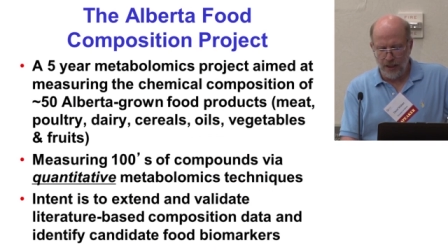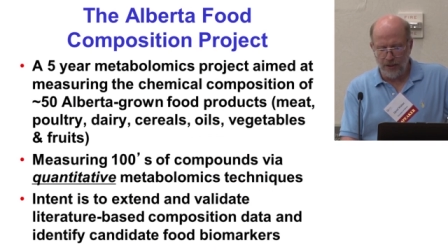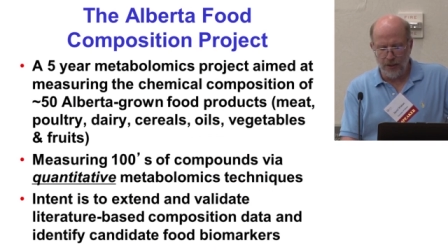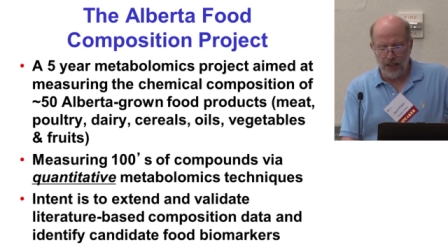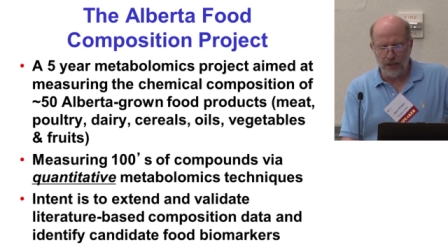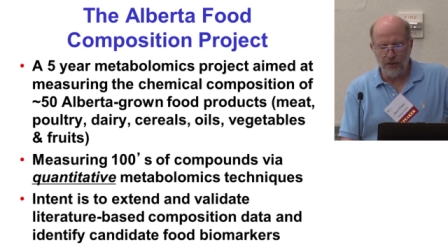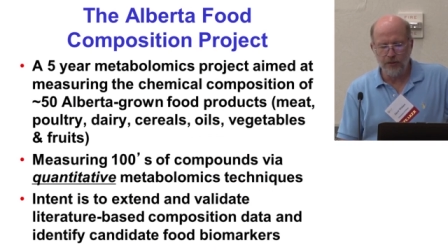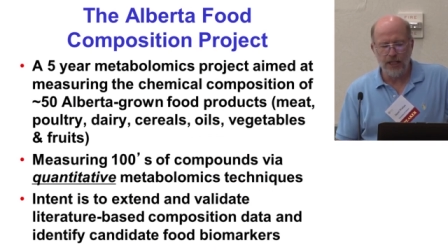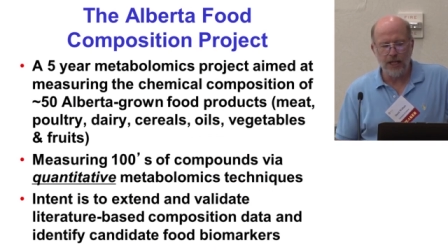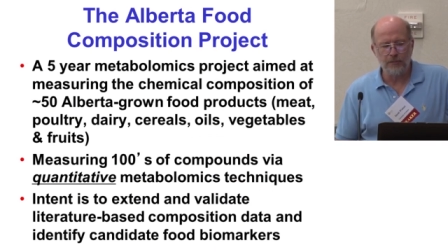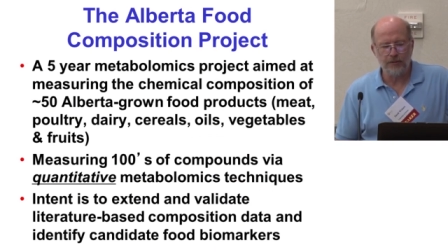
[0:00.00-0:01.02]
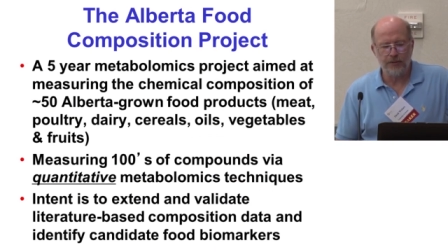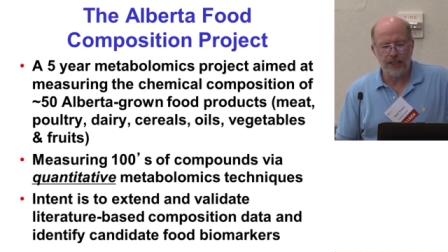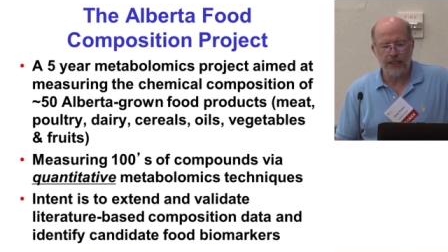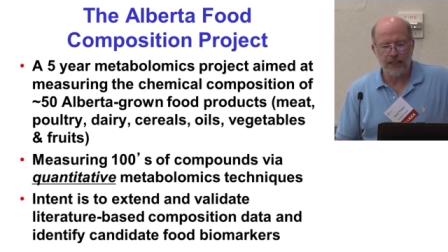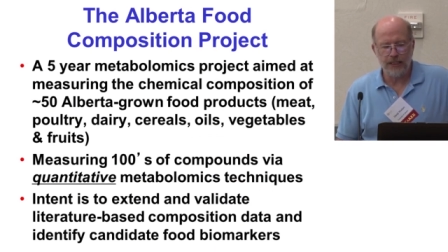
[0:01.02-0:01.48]
Now, in our own lab, we've
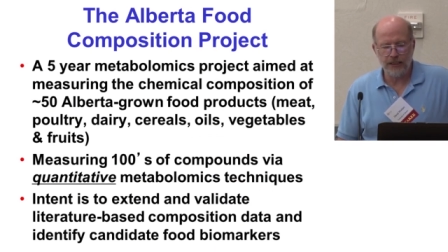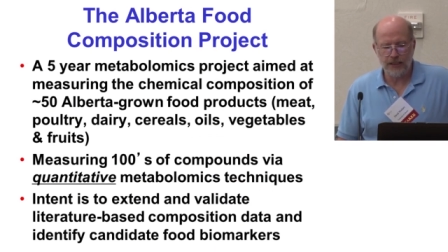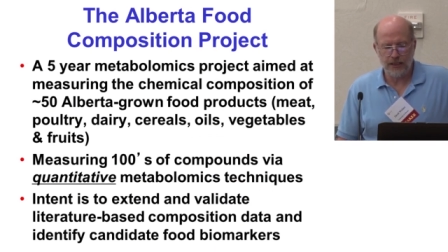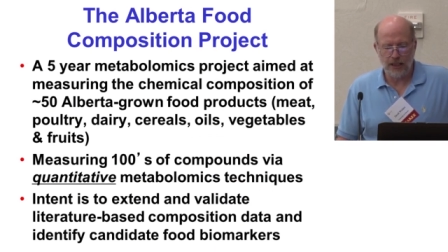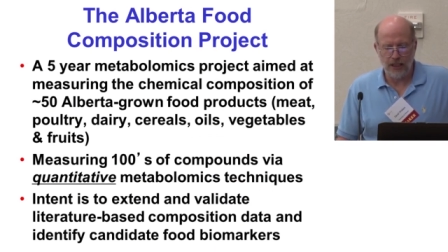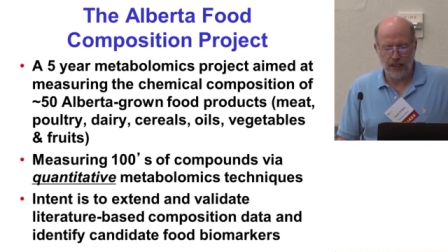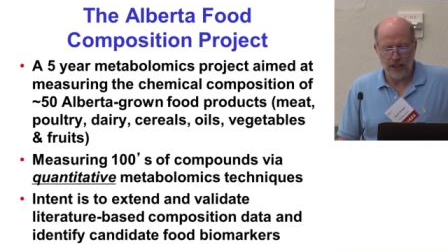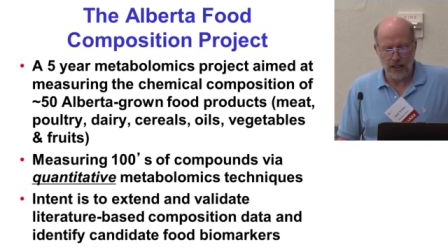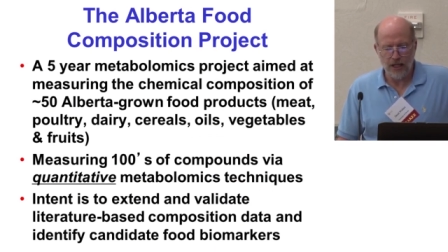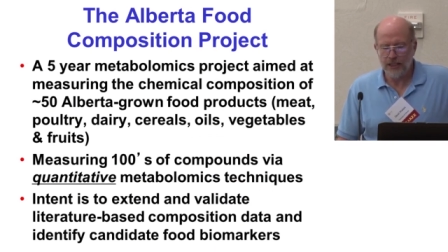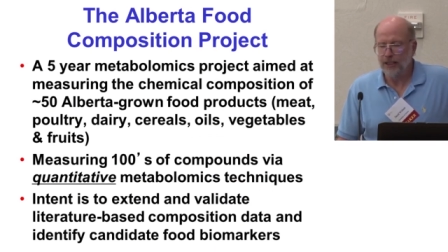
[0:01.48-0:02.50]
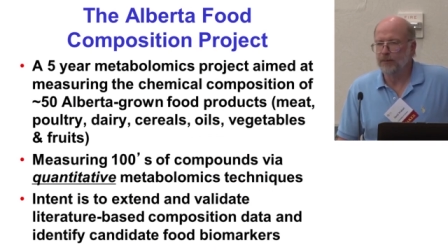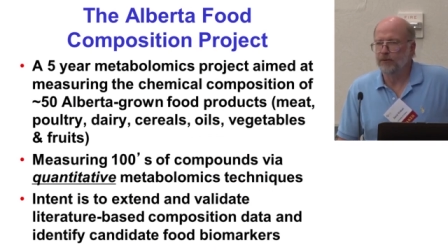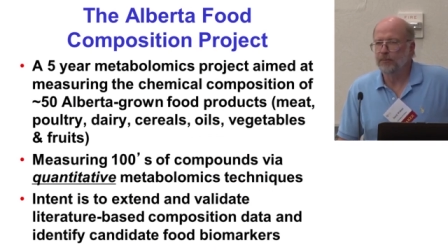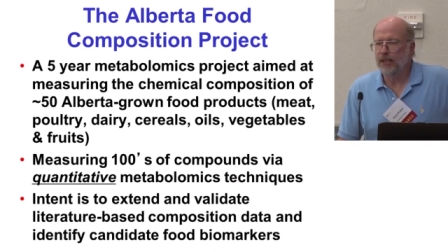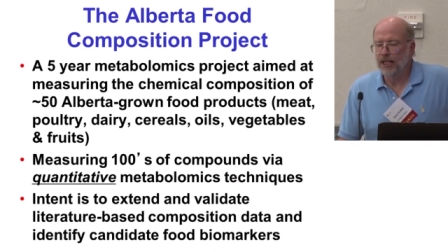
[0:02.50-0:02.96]
taken this concept of
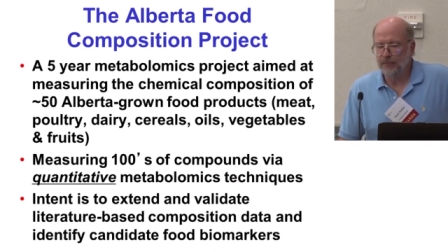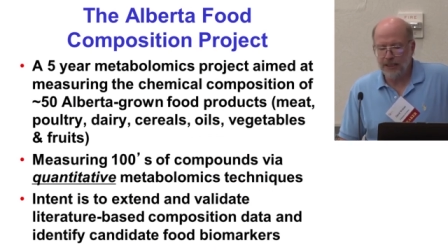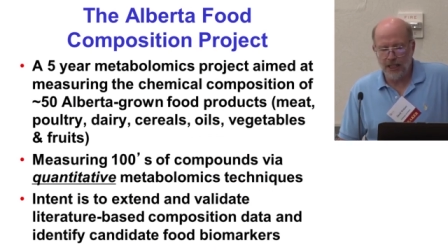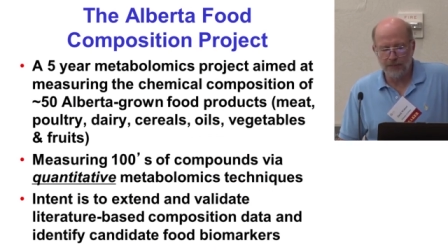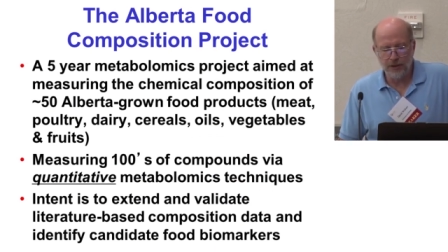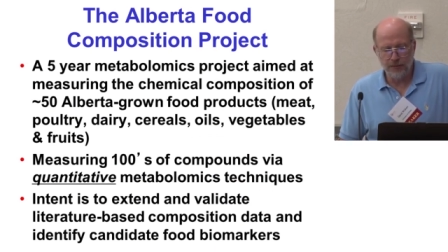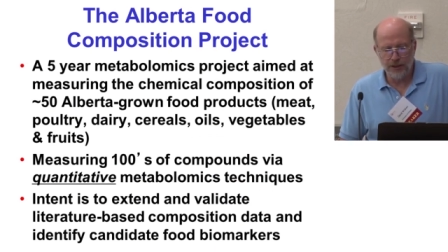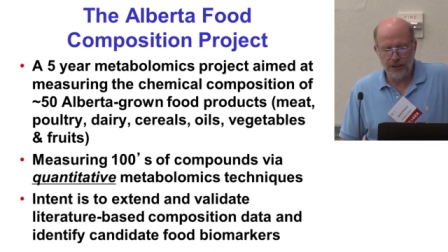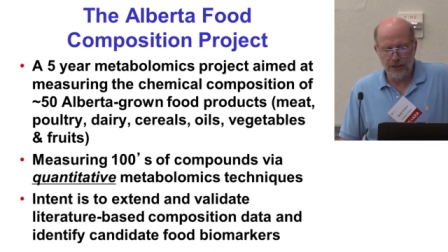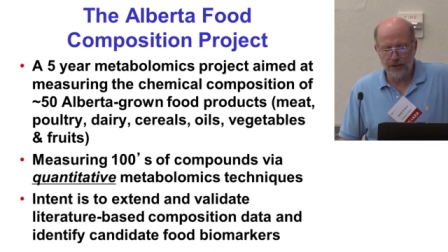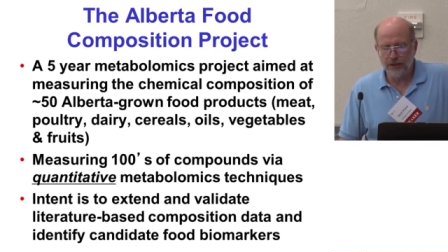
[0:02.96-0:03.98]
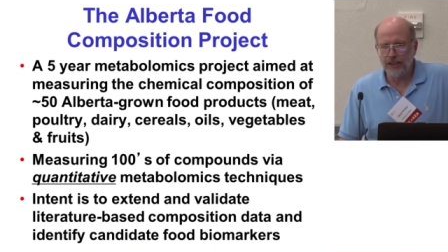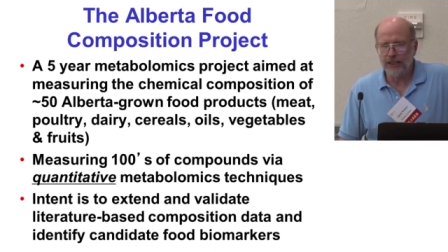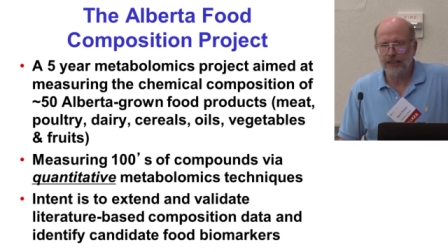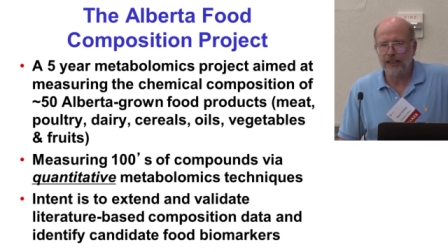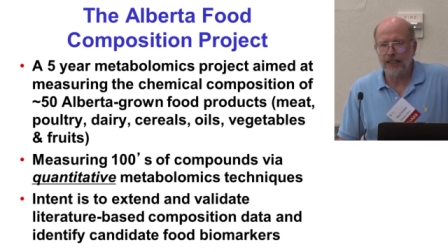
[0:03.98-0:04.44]
applying metabolomics to look
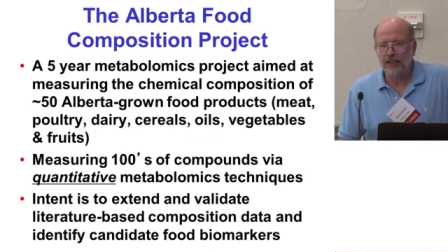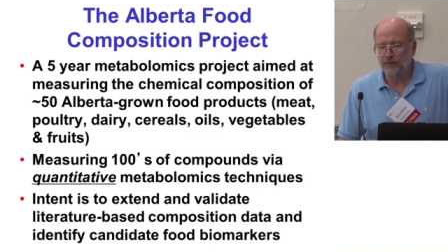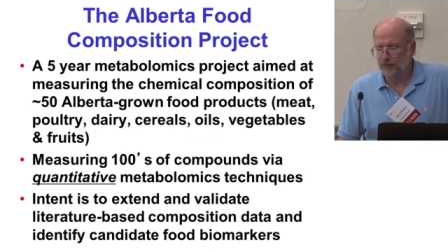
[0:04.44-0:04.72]
at